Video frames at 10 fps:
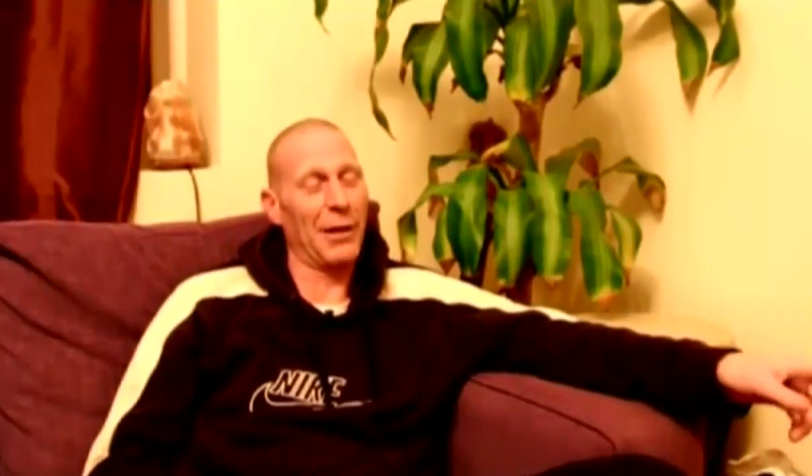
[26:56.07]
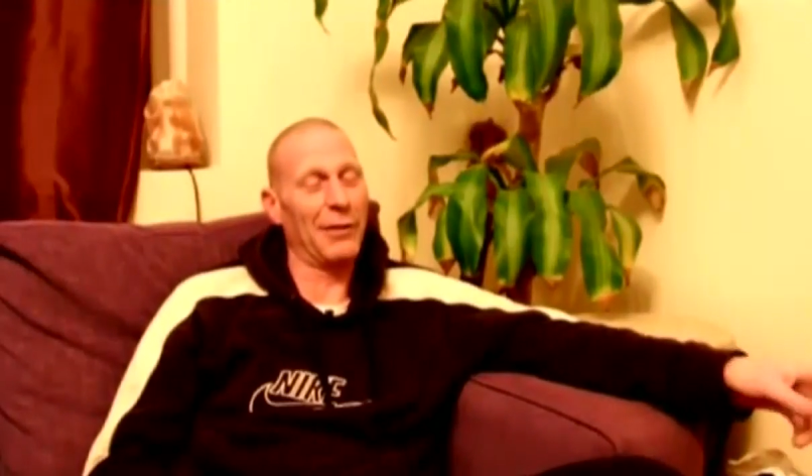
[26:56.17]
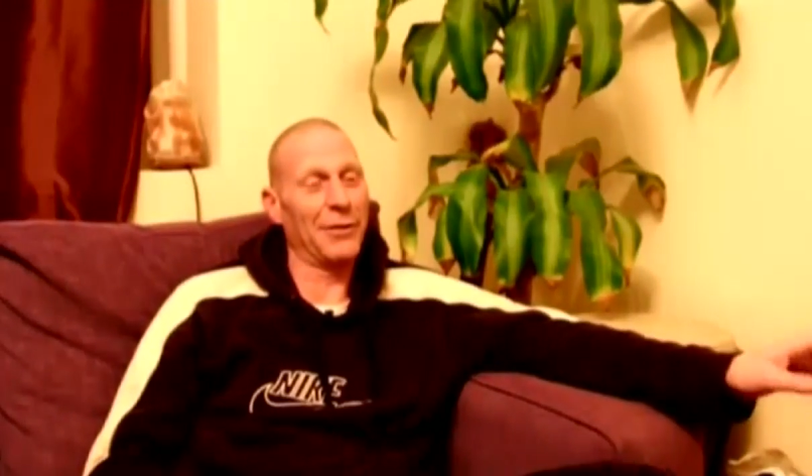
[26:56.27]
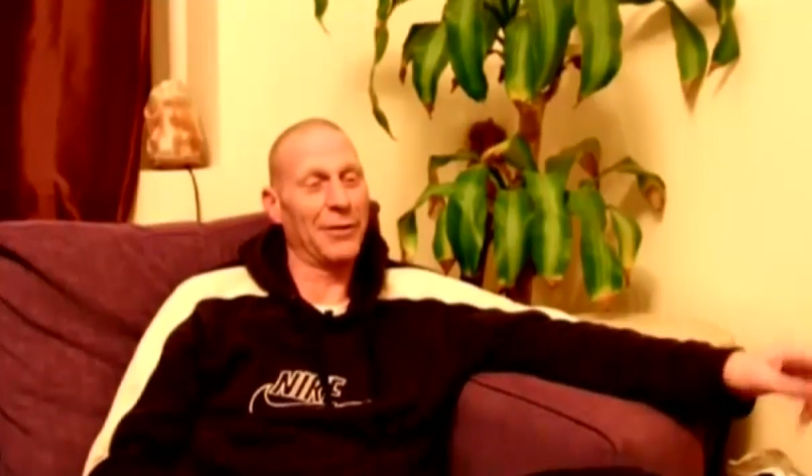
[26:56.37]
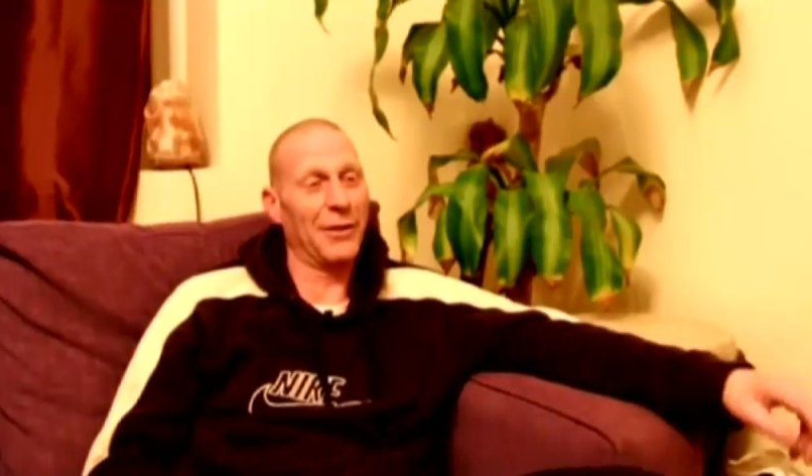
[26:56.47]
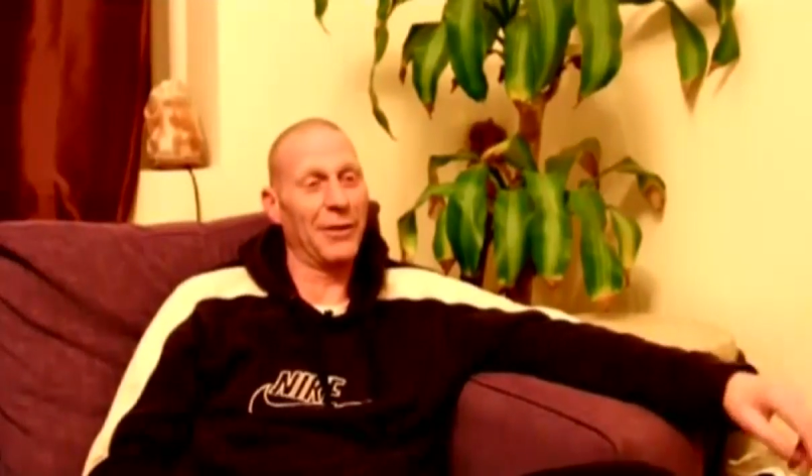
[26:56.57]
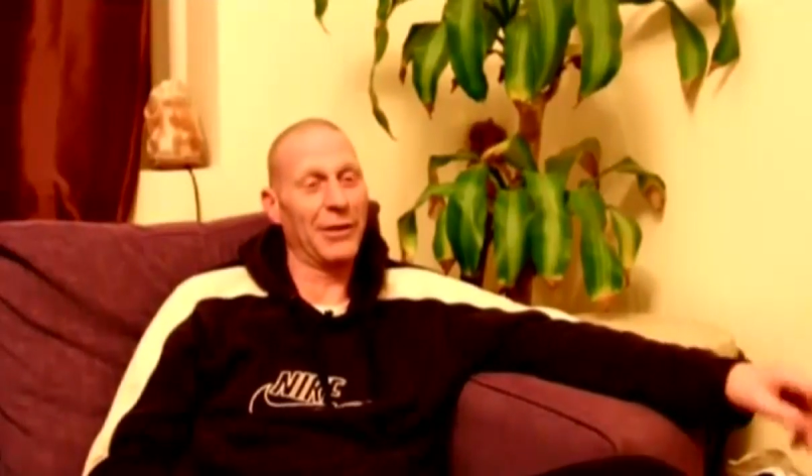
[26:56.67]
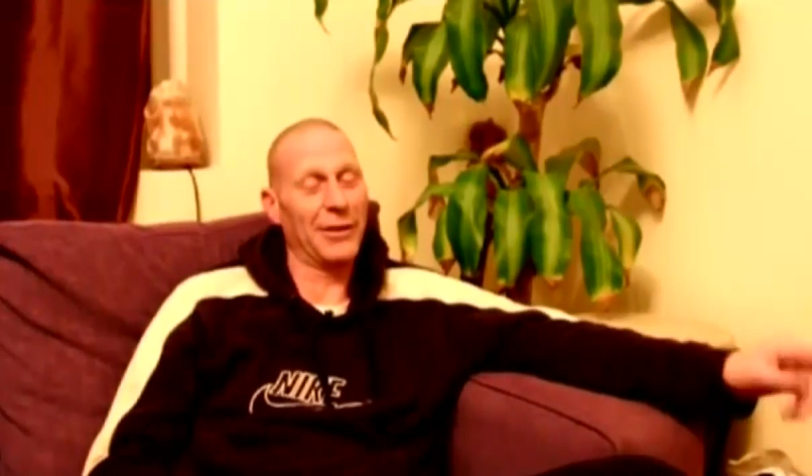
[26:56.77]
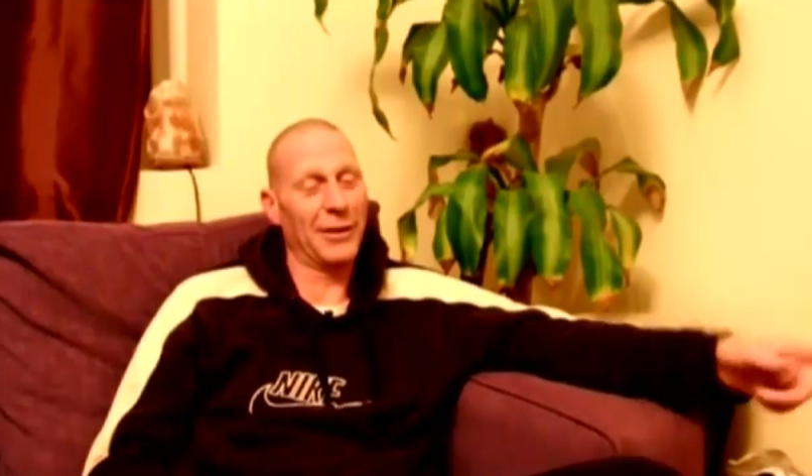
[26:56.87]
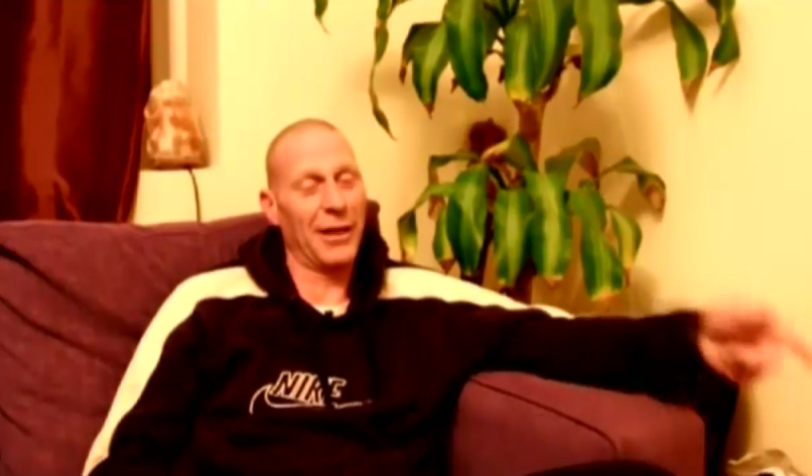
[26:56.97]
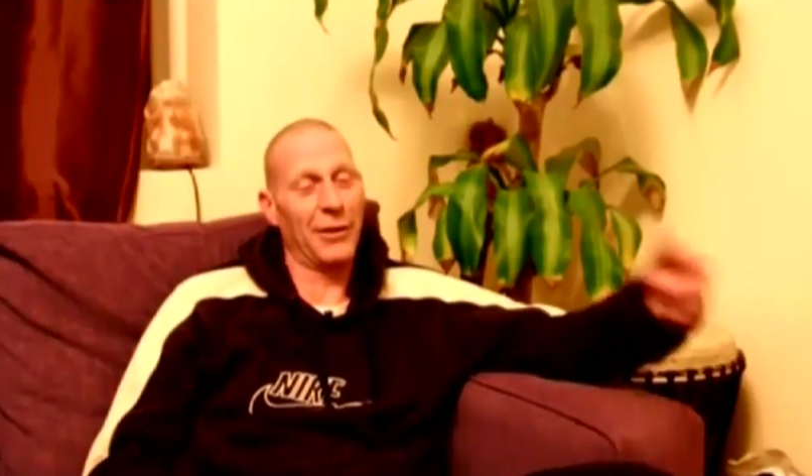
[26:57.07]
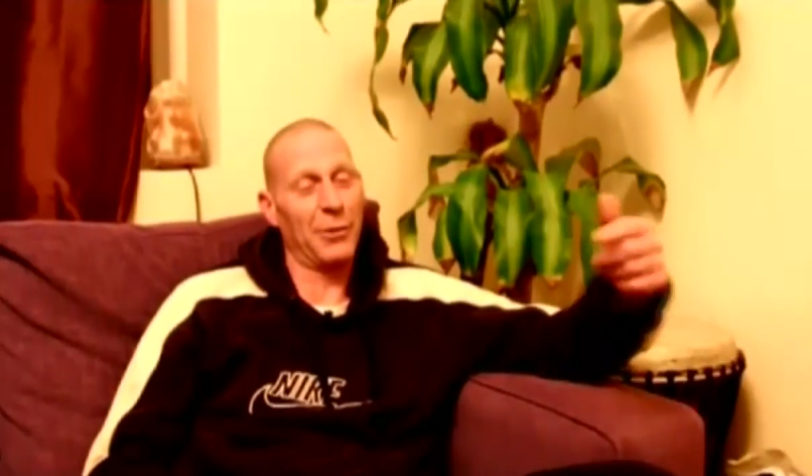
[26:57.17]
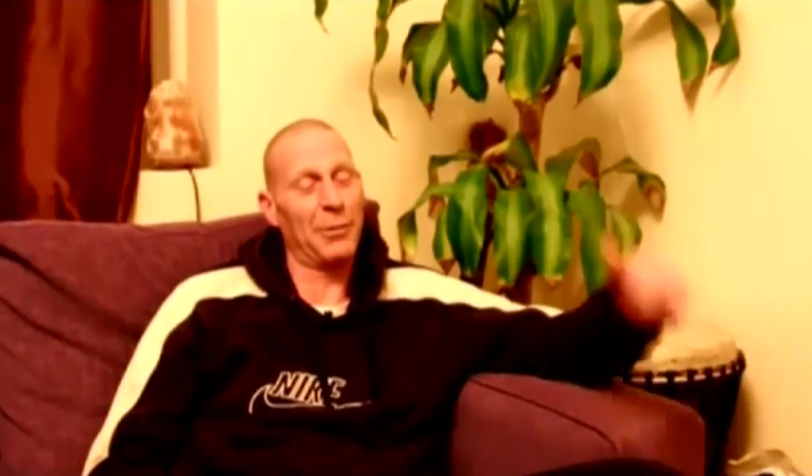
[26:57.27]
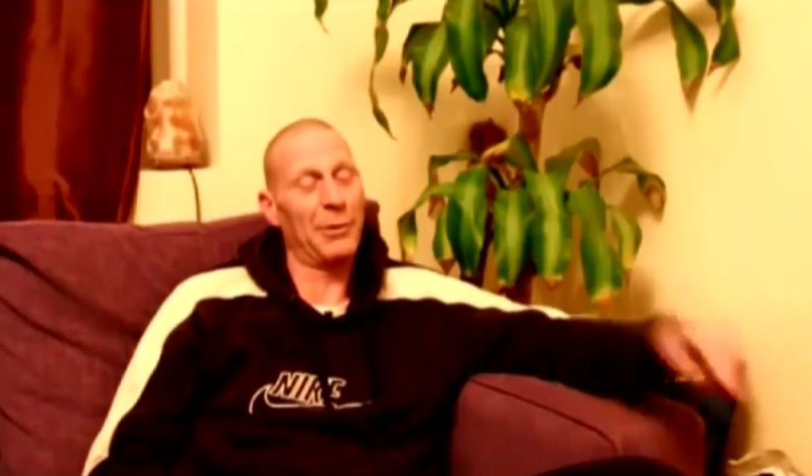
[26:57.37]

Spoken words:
barrister if he could get up,